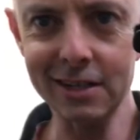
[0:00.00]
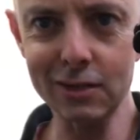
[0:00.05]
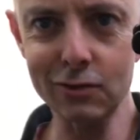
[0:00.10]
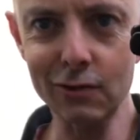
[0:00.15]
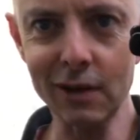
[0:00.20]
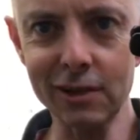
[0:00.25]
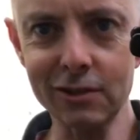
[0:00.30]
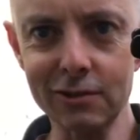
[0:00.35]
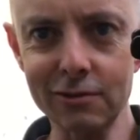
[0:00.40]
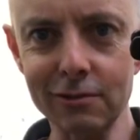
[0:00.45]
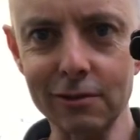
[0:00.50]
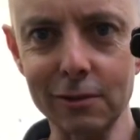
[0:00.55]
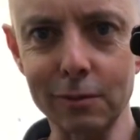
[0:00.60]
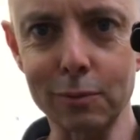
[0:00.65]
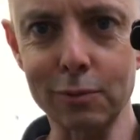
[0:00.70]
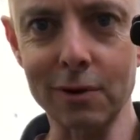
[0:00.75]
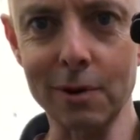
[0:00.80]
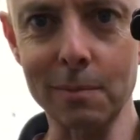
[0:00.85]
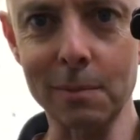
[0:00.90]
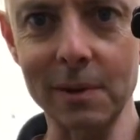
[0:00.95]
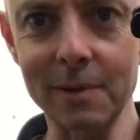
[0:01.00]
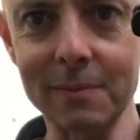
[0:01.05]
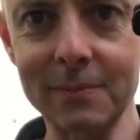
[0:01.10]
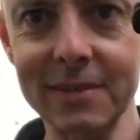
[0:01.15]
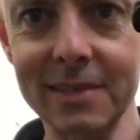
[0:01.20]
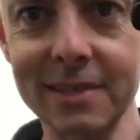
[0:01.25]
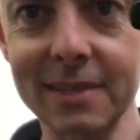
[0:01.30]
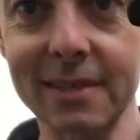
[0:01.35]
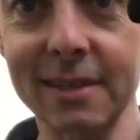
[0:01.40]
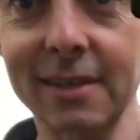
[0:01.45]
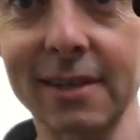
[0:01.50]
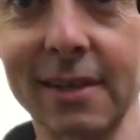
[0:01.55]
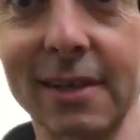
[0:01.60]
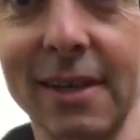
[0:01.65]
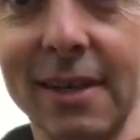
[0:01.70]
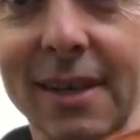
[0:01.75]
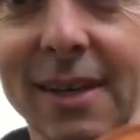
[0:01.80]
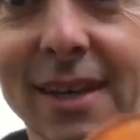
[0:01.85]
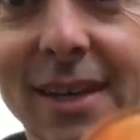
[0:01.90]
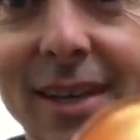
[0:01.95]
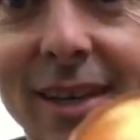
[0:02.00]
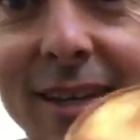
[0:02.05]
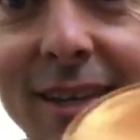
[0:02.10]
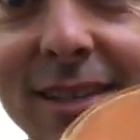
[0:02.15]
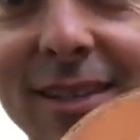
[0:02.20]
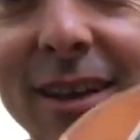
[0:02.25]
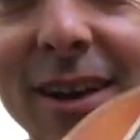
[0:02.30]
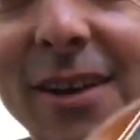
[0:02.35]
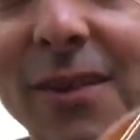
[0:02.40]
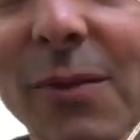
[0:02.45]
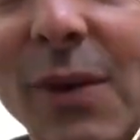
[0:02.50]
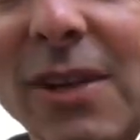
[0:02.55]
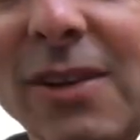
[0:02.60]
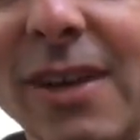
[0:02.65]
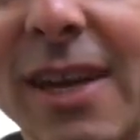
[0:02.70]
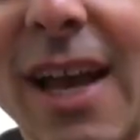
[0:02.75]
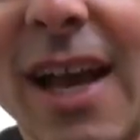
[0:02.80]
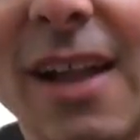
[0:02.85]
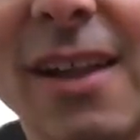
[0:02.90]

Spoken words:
structural problems. So when you get